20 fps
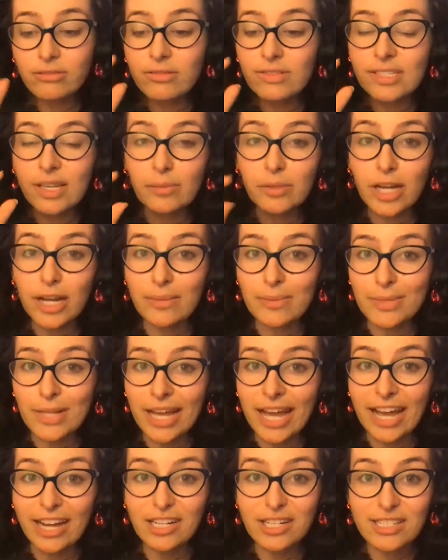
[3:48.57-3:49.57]
Sometimes they
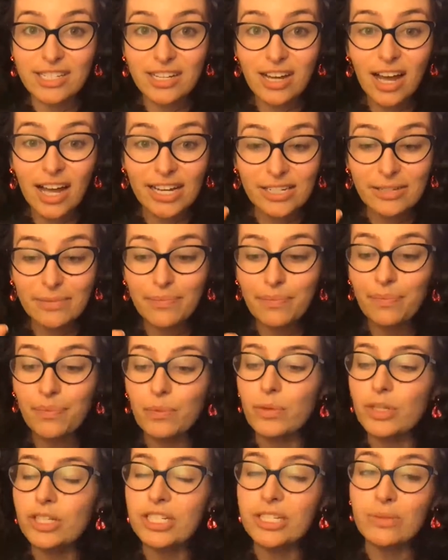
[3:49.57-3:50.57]
act as a guide,
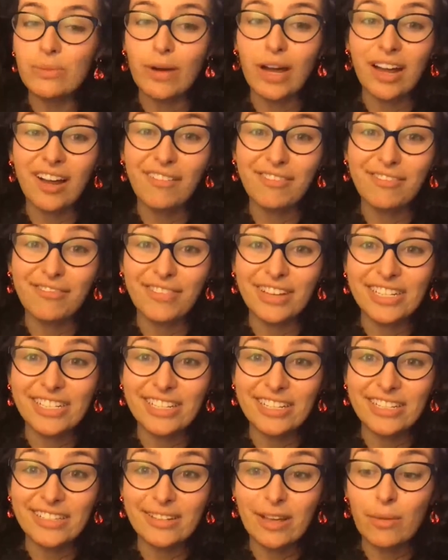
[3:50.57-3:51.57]
which is why I've invented
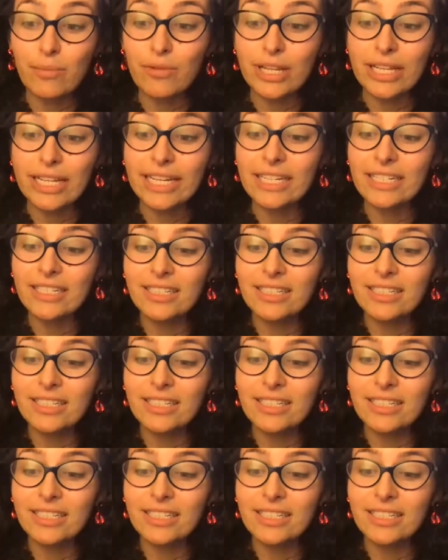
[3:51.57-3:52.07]
this cup, really.